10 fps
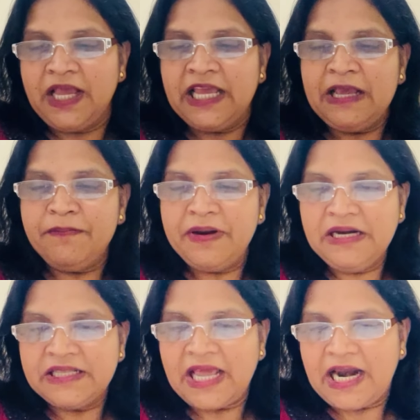He
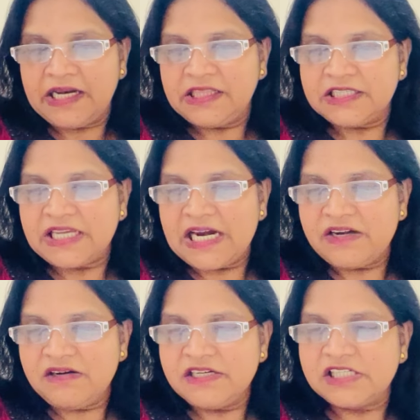meant that the
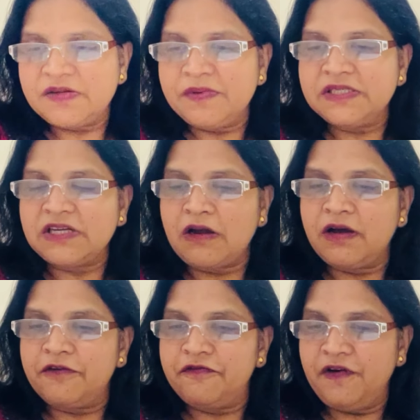central disturbance
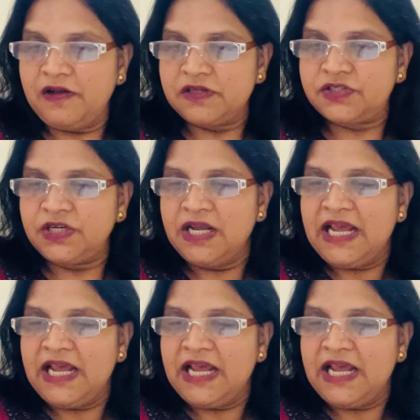occur first